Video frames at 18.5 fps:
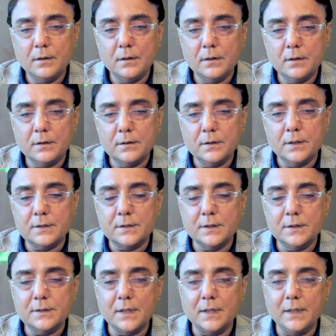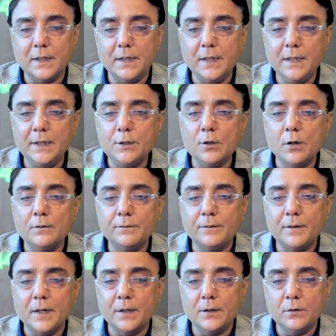this is an EDOF
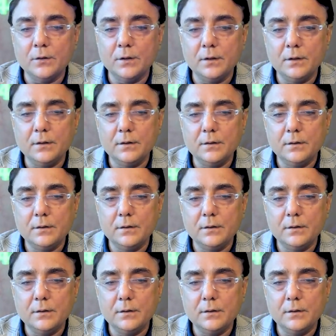IOL,